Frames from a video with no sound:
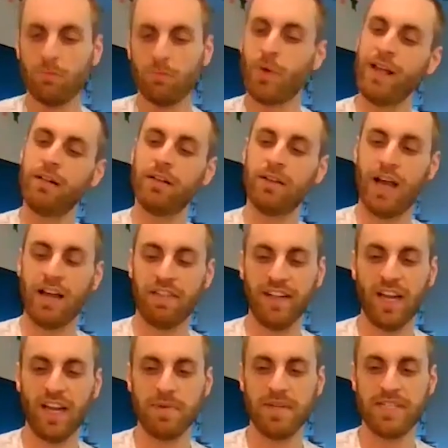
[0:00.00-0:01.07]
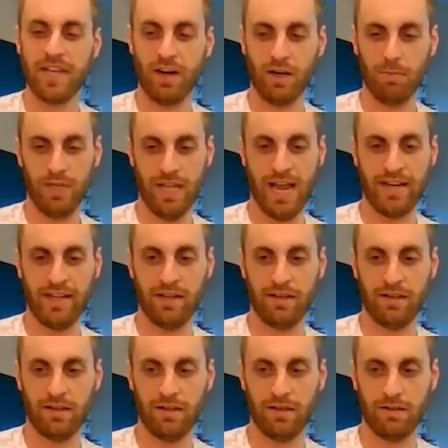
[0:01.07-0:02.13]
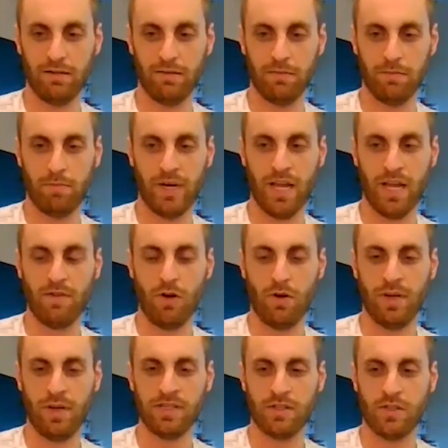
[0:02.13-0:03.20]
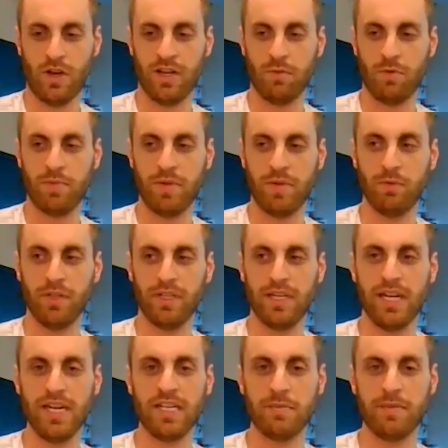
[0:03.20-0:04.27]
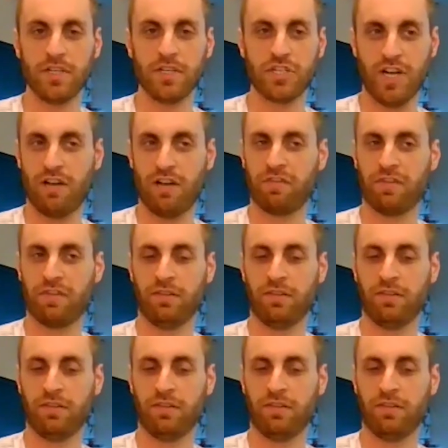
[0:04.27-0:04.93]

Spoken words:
Well, I think I'd be terrible at it, but I've always thought it would be really neat to be a chef.